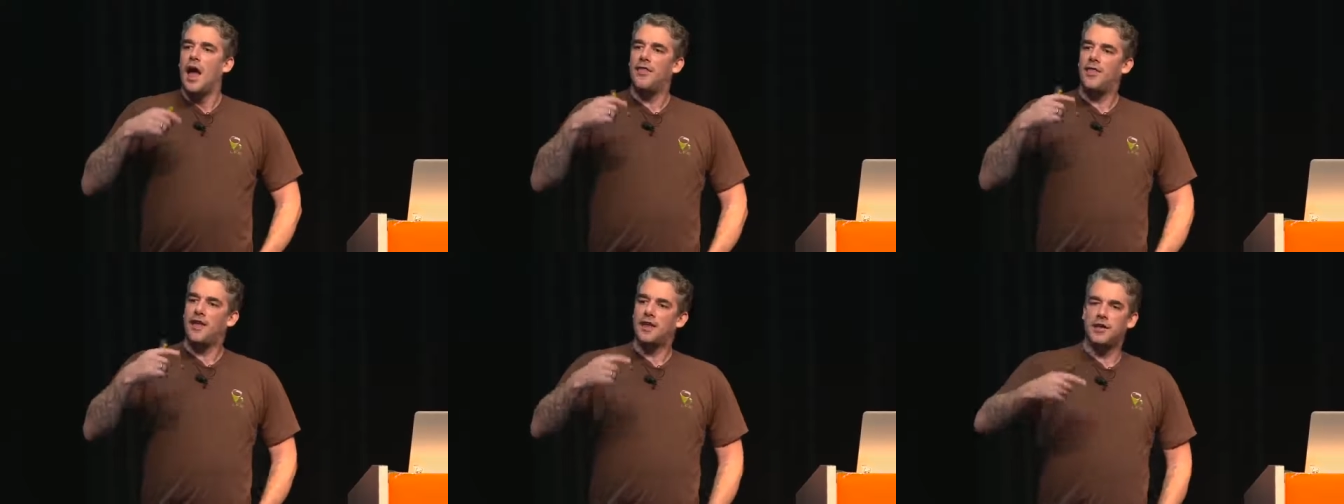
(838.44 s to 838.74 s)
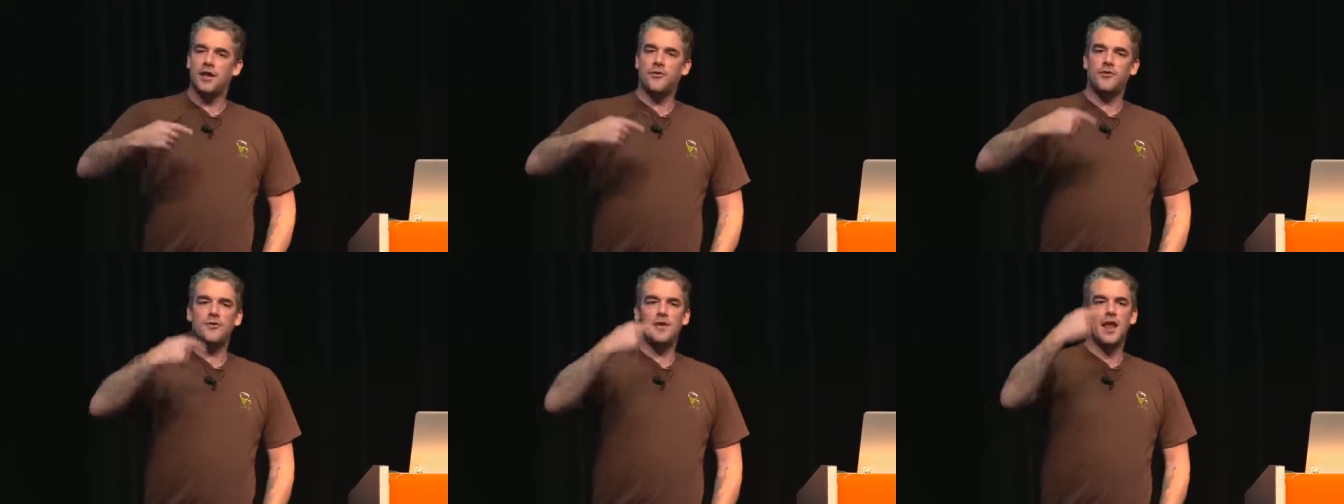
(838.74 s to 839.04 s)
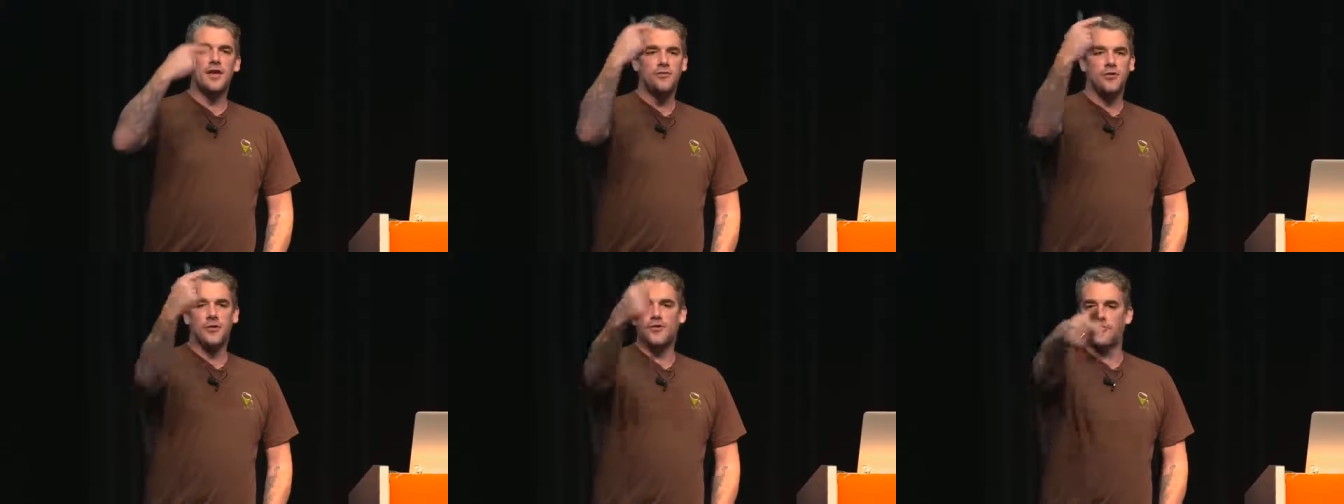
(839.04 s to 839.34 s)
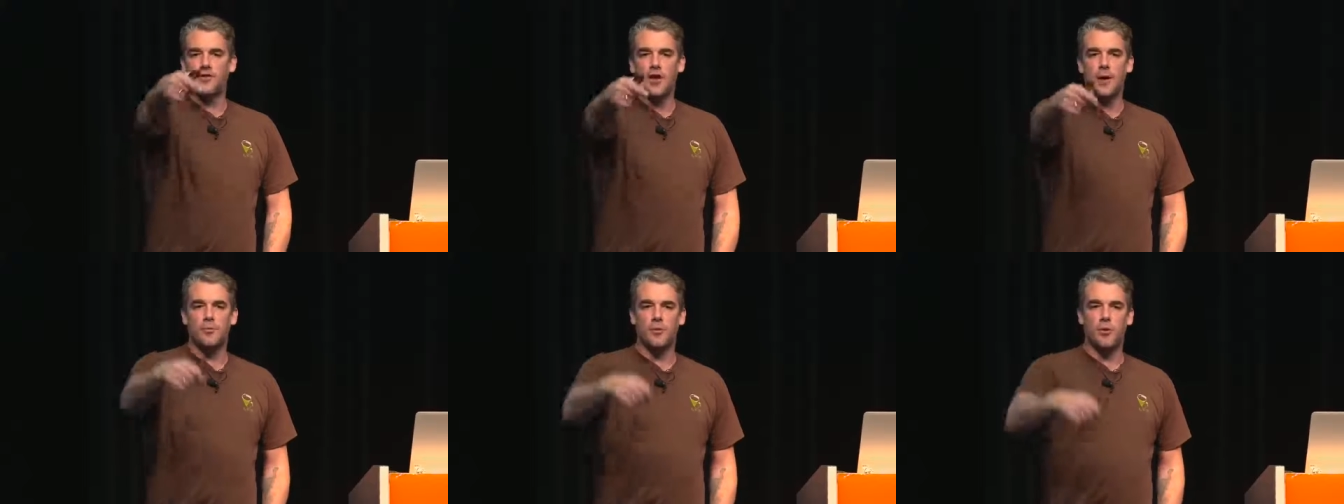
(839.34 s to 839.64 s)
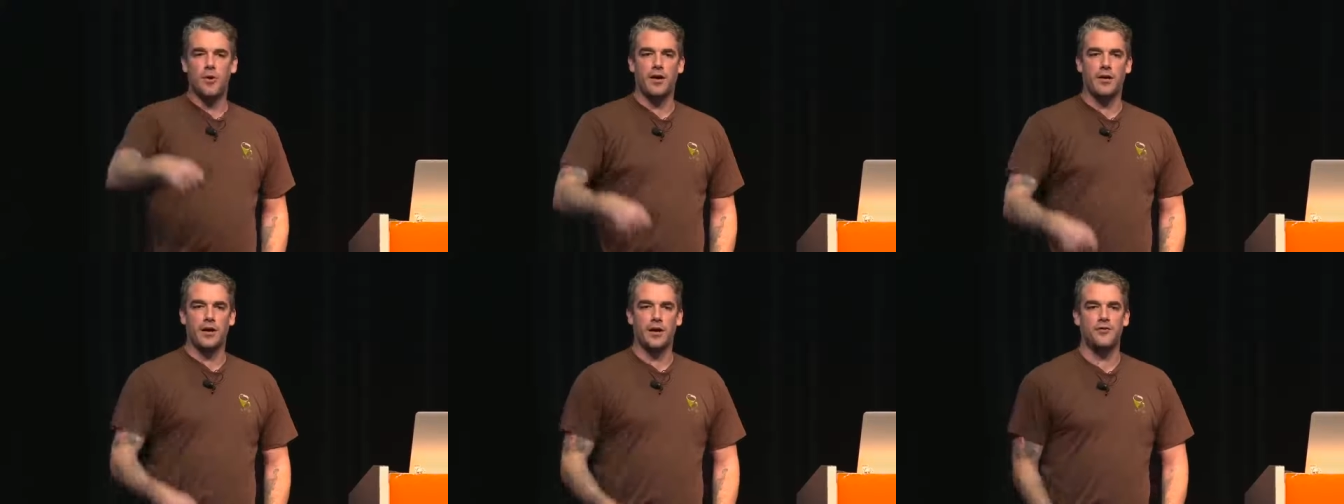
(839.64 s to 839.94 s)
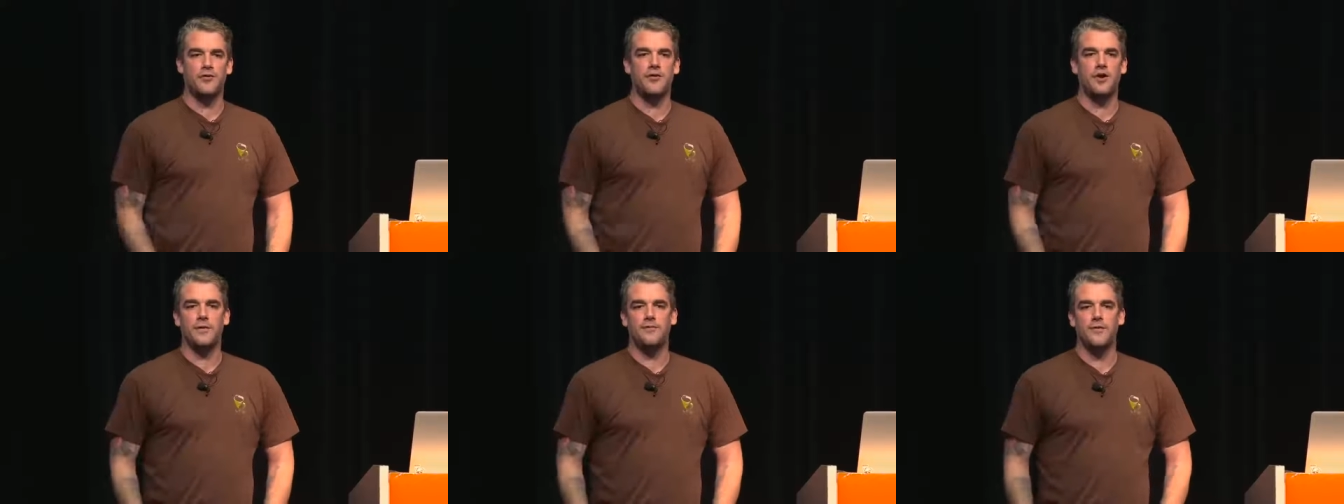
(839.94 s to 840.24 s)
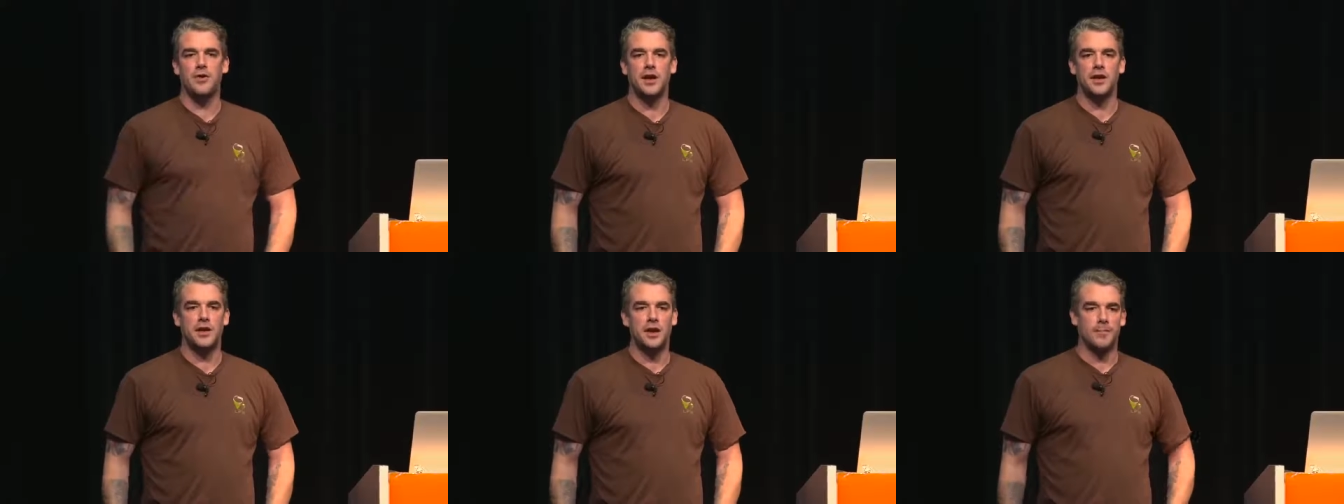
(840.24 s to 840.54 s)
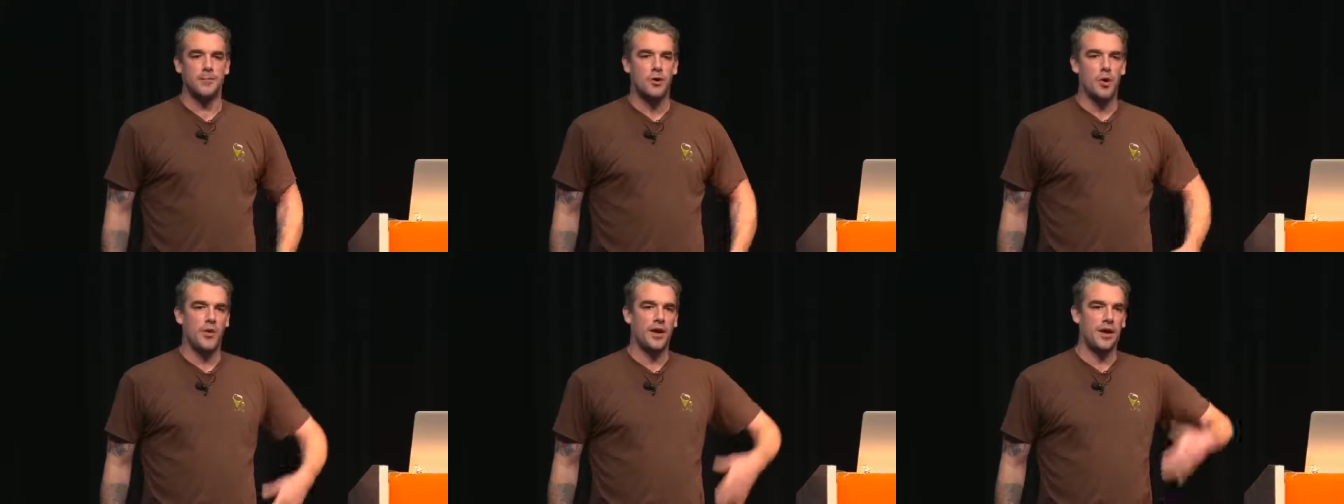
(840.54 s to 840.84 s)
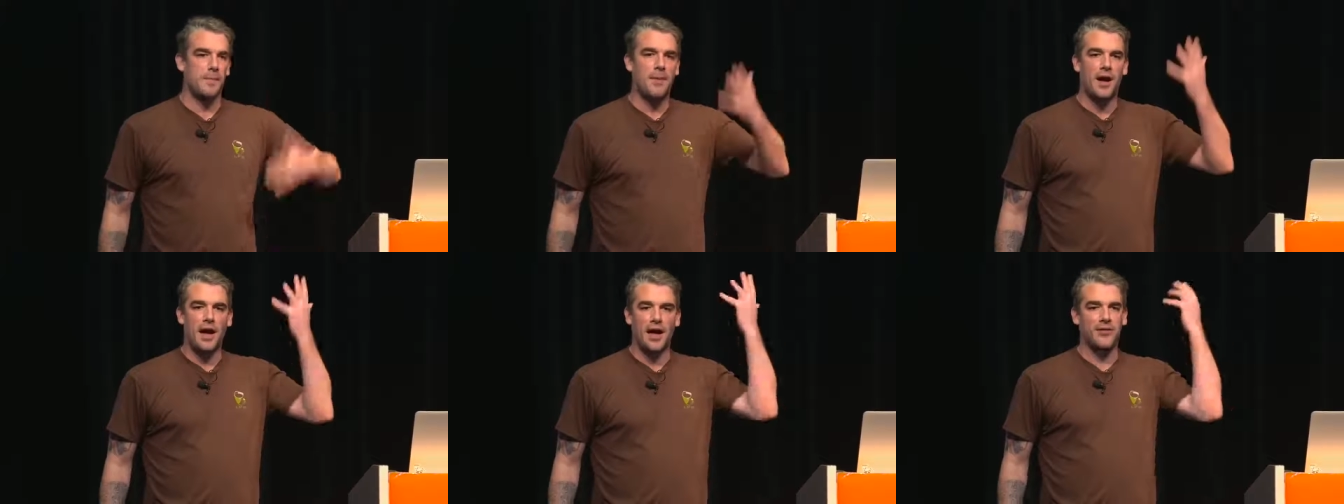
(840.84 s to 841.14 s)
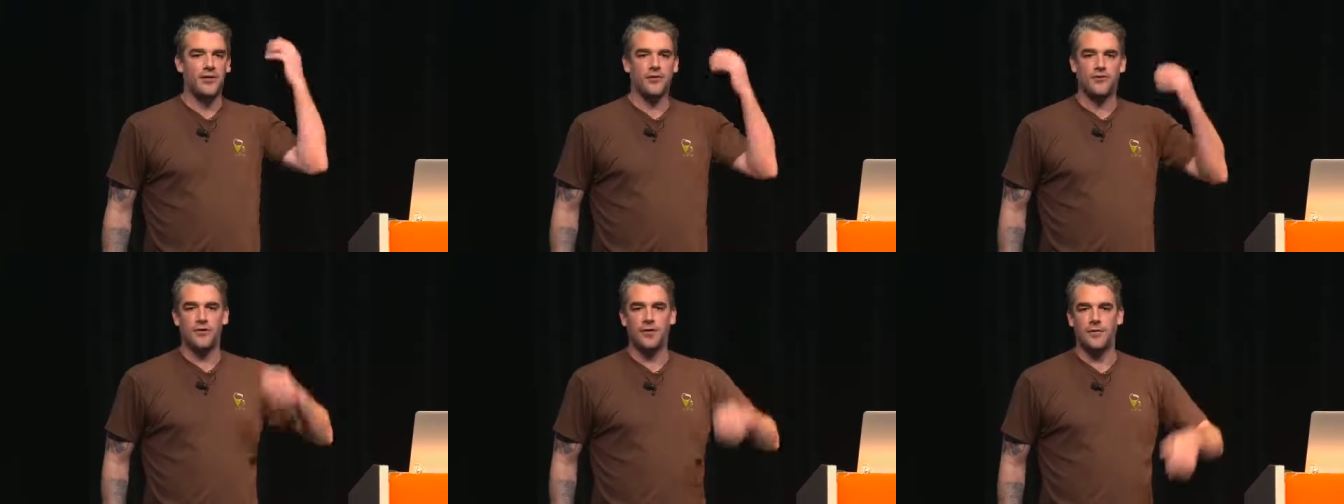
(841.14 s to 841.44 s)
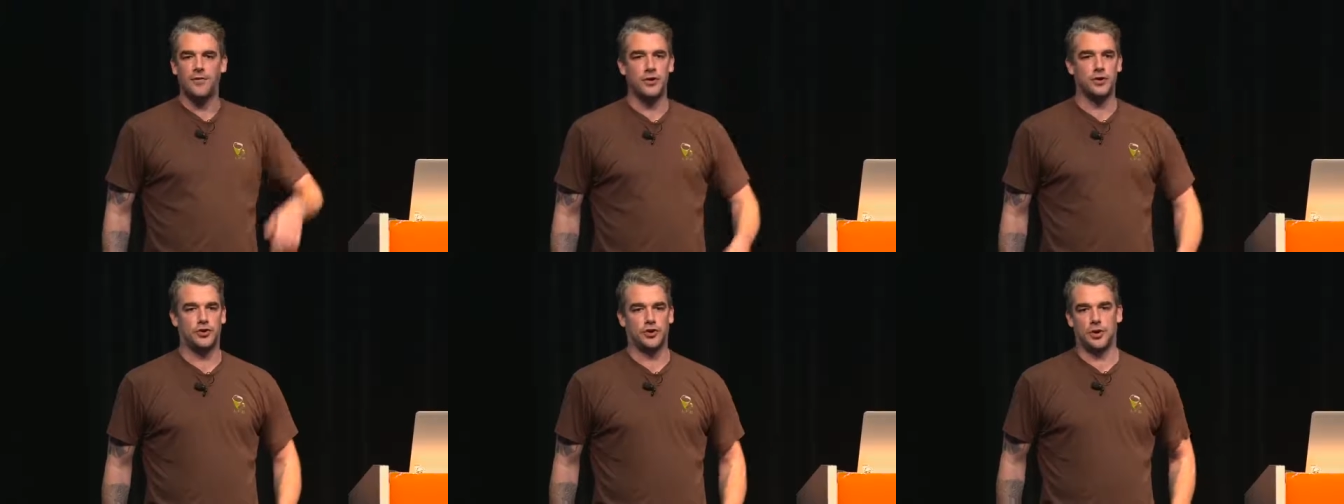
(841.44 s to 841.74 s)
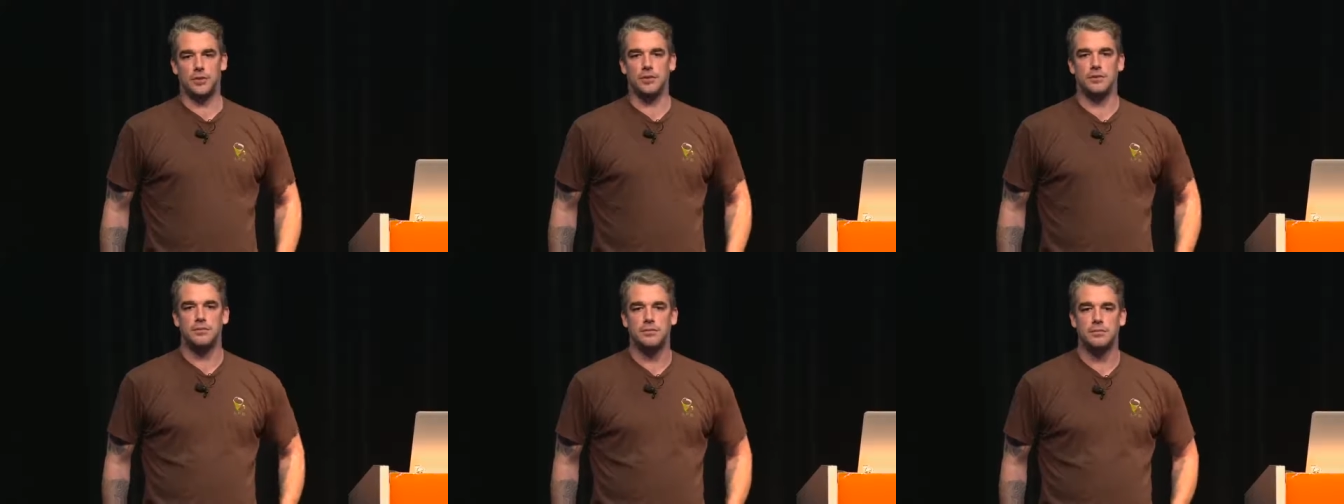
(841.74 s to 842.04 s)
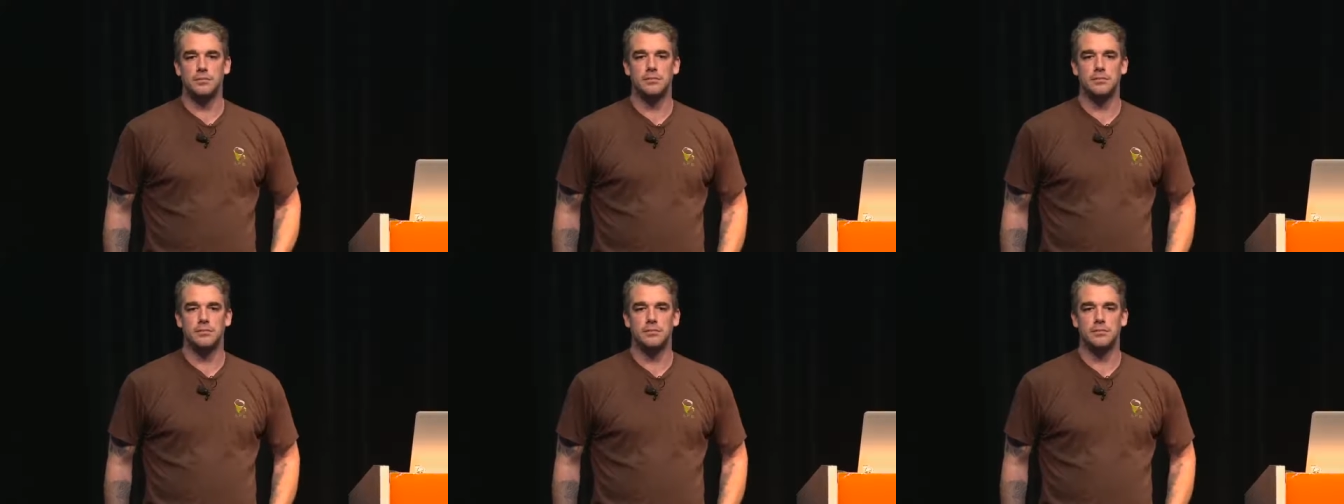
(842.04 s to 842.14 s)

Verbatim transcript: and then does a nested subquery to see if you ended up going and buying this in the future.